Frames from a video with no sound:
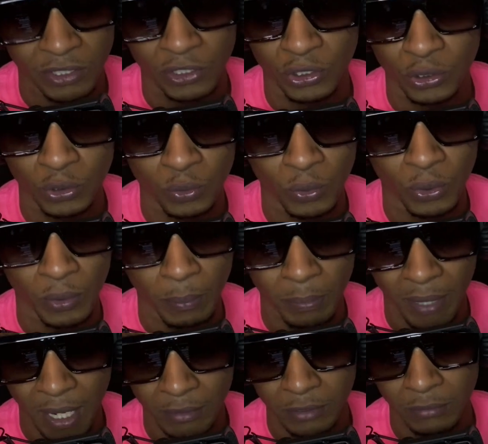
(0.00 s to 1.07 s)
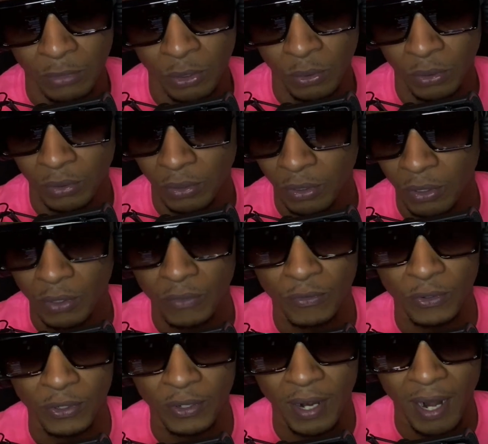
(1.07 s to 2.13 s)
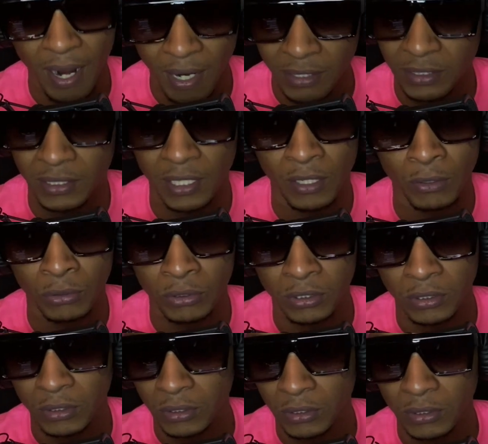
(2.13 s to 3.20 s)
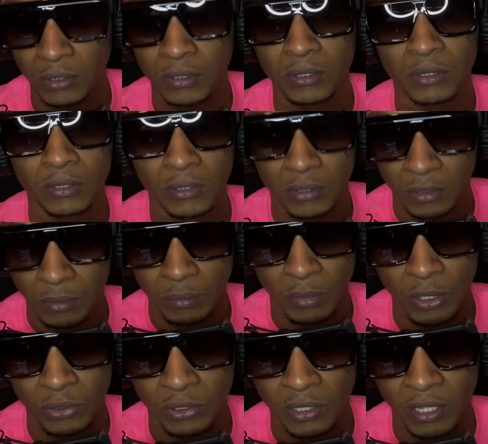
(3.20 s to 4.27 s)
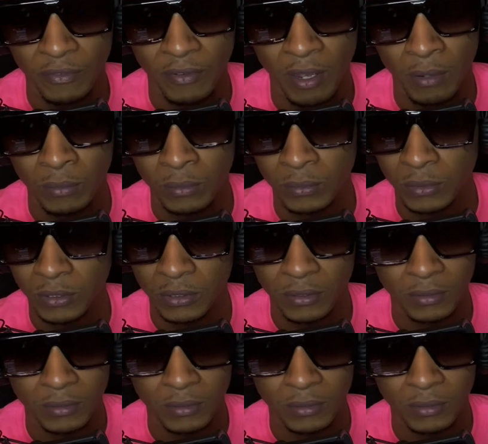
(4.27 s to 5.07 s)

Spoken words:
to Juice Wrld and Pop Smoke for their high sales post-death albums.